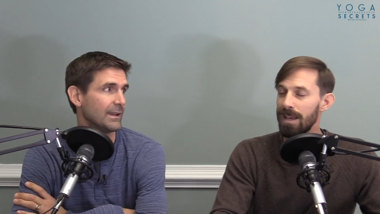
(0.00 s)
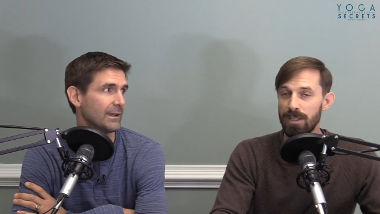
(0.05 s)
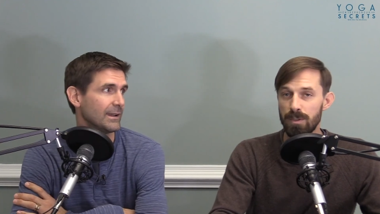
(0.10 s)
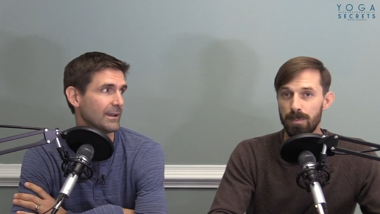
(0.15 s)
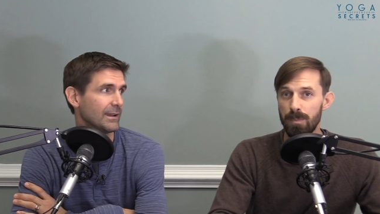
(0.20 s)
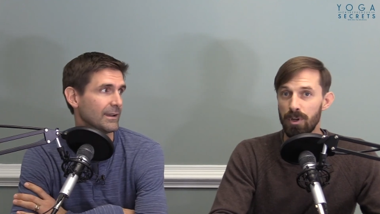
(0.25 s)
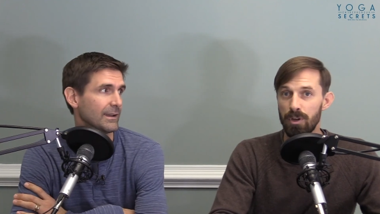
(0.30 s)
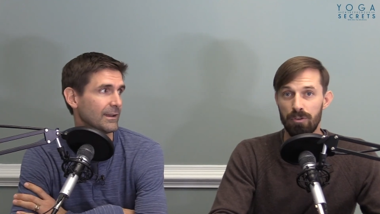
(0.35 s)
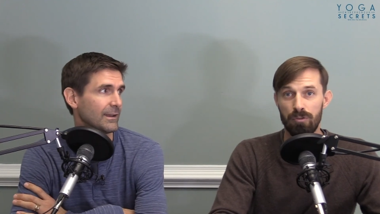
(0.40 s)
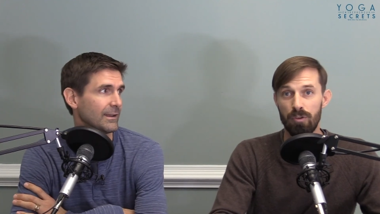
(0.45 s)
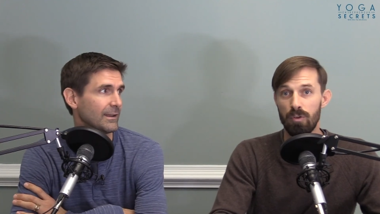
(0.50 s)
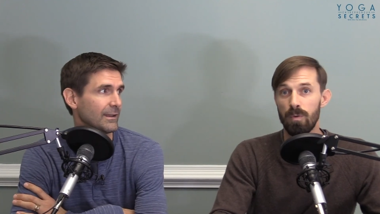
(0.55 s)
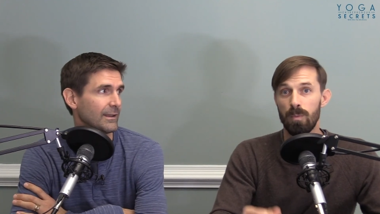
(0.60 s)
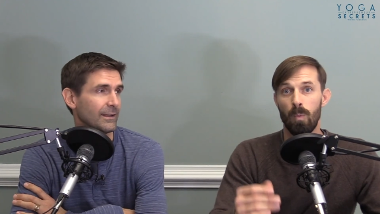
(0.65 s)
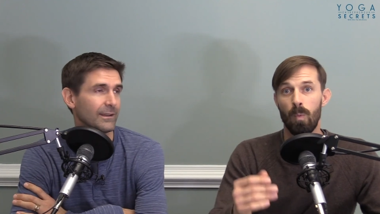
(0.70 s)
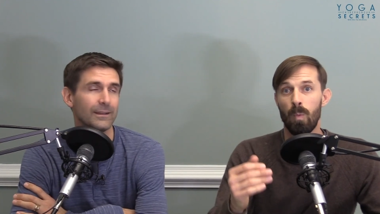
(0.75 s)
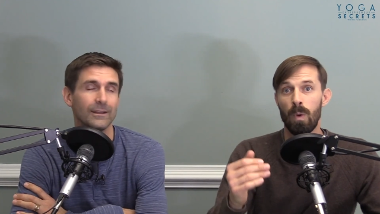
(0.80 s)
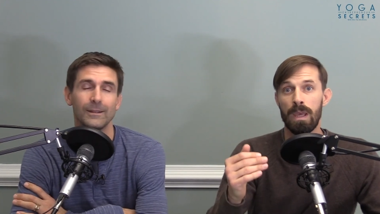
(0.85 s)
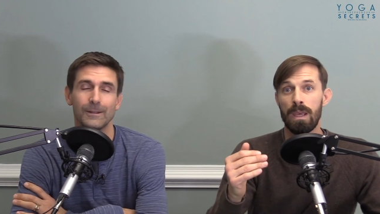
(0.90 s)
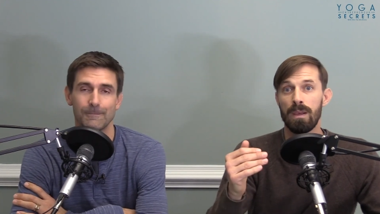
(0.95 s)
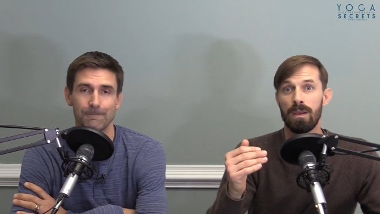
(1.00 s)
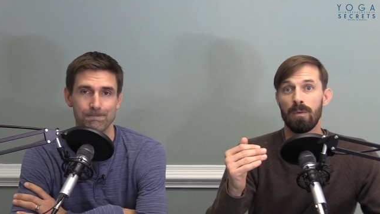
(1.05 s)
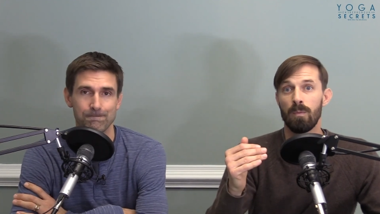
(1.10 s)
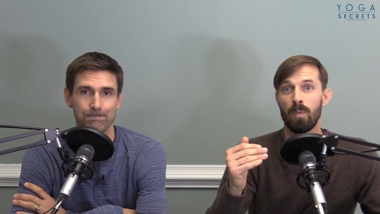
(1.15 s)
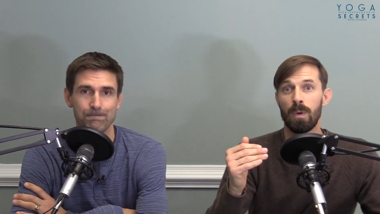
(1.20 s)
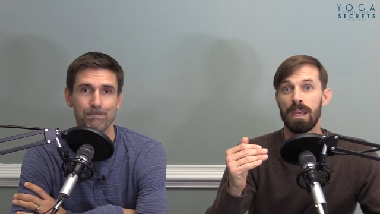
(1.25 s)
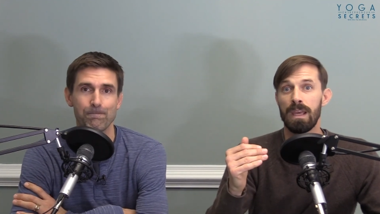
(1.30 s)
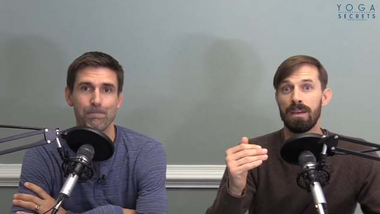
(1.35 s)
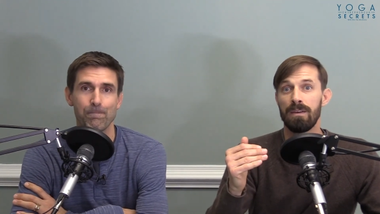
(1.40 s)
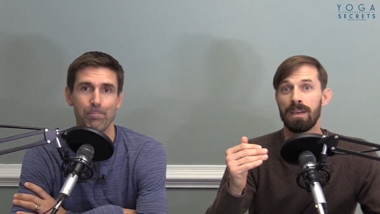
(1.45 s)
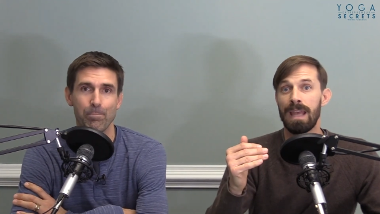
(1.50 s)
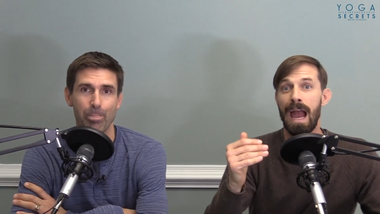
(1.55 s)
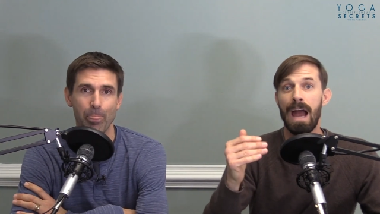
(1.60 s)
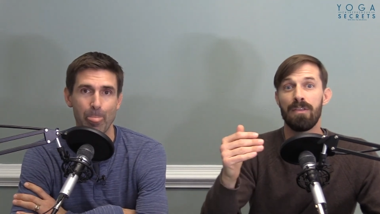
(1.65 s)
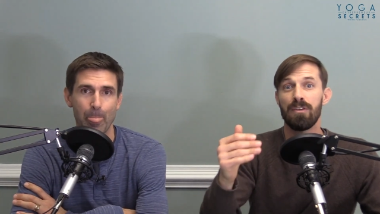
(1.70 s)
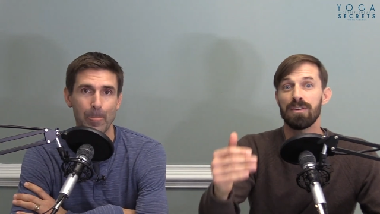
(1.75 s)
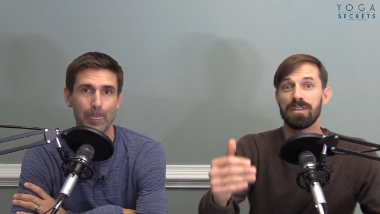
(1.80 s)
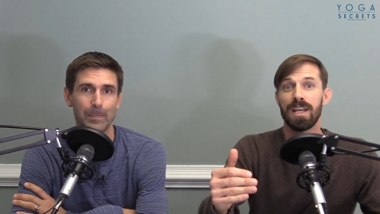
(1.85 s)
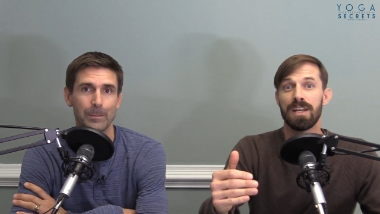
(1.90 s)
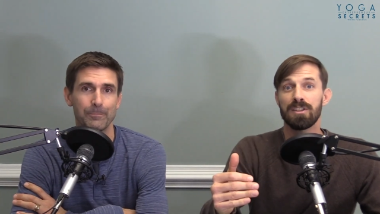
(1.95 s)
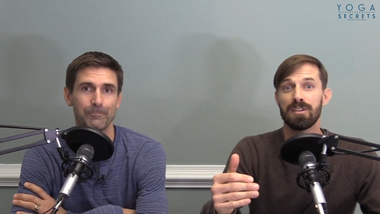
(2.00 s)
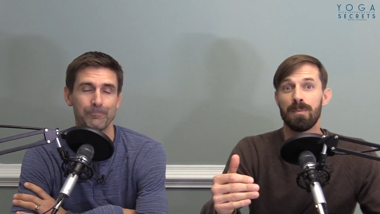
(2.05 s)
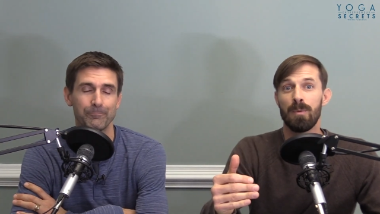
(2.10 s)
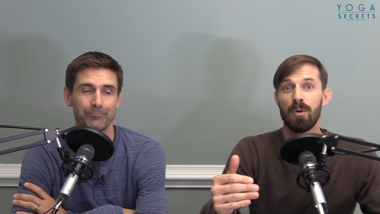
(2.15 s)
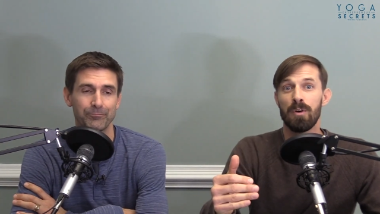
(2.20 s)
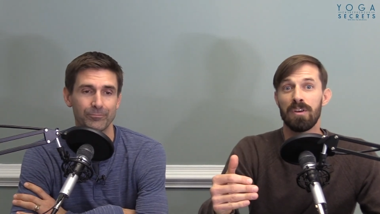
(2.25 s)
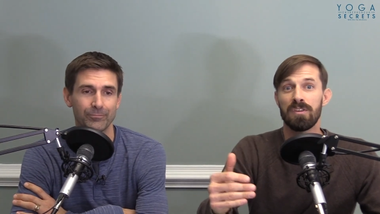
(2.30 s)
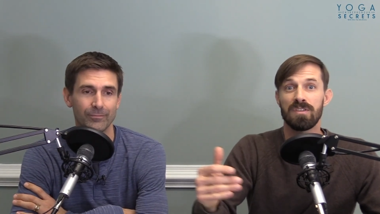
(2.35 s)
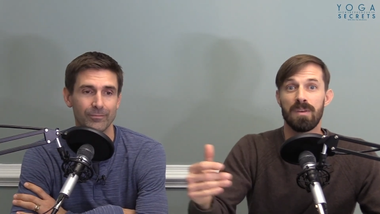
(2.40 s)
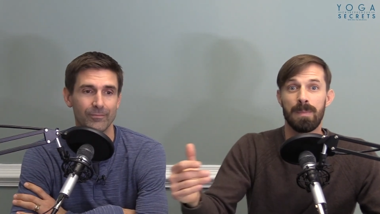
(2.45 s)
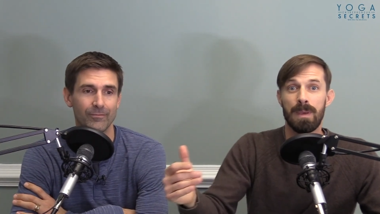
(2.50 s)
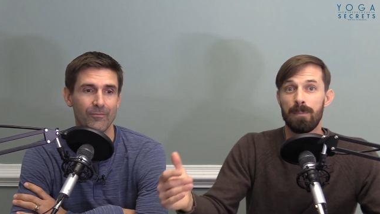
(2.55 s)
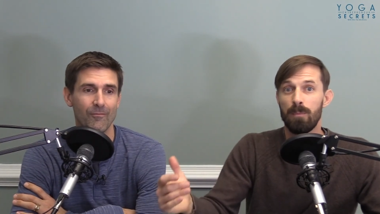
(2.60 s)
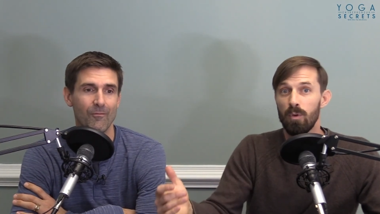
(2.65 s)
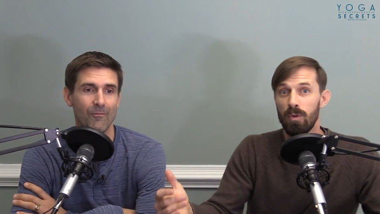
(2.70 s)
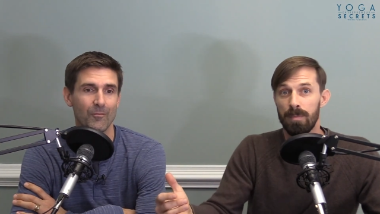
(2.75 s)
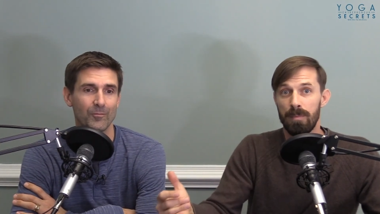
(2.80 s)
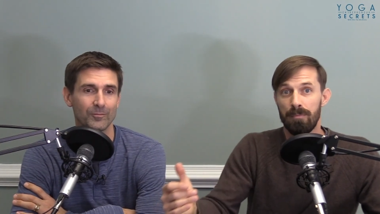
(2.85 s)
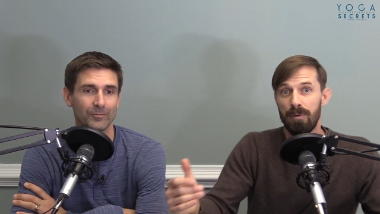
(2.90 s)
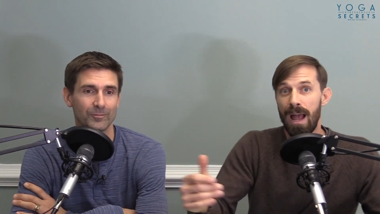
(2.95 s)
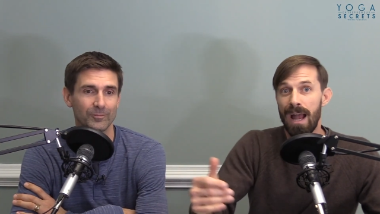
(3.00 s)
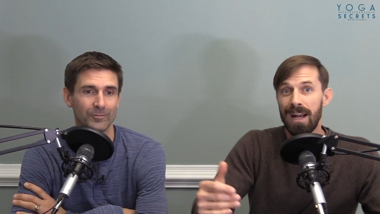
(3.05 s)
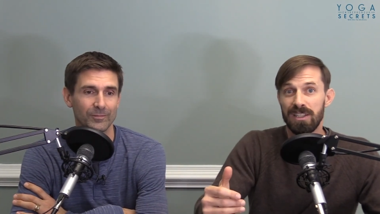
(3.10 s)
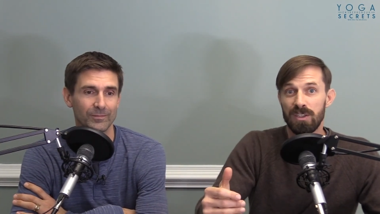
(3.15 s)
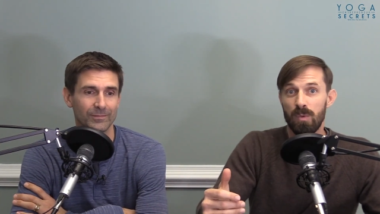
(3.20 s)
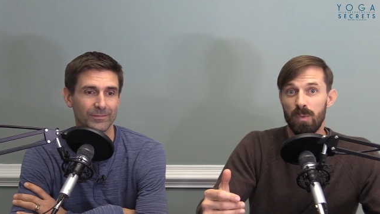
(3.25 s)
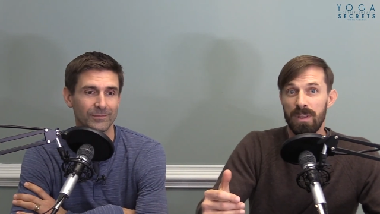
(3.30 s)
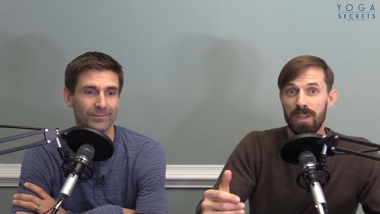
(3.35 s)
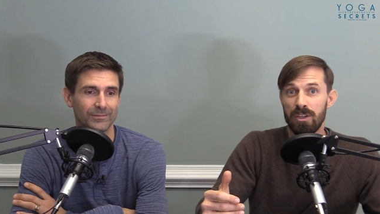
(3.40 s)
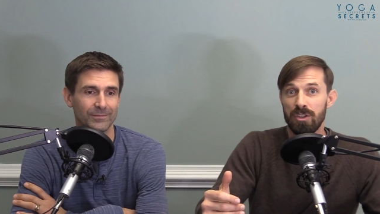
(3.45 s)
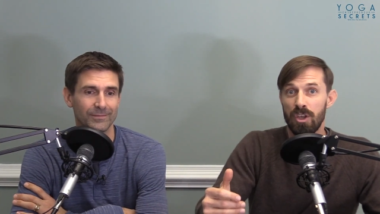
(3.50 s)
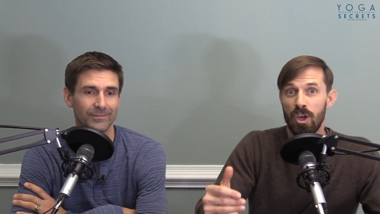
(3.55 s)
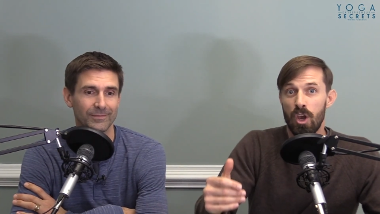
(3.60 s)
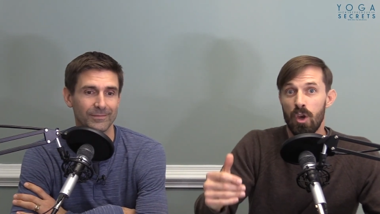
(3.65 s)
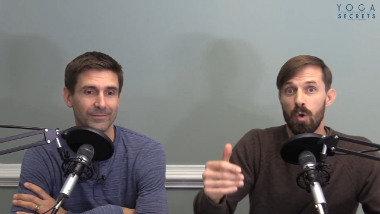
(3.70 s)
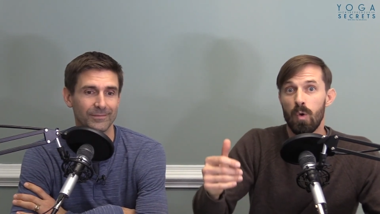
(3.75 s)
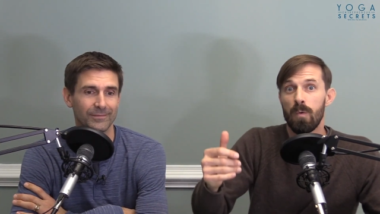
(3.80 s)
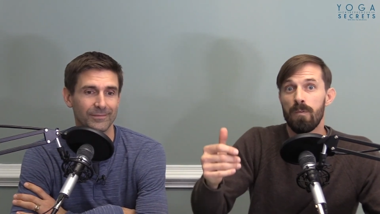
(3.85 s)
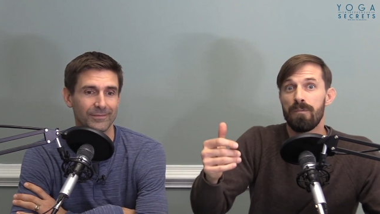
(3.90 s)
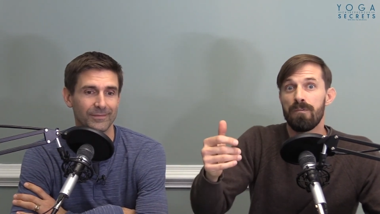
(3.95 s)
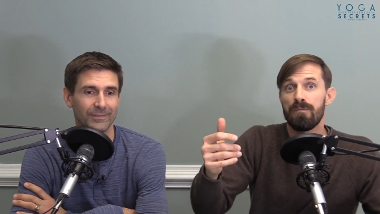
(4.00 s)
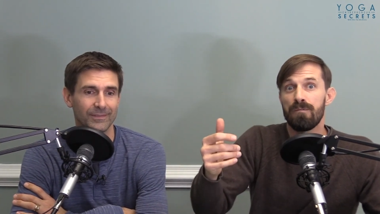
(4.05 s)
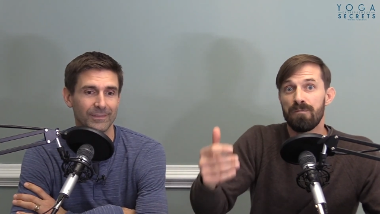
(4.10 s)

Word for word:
Speaker 1: Facebook group. We we gathered testimonials of people who have been practicing with us who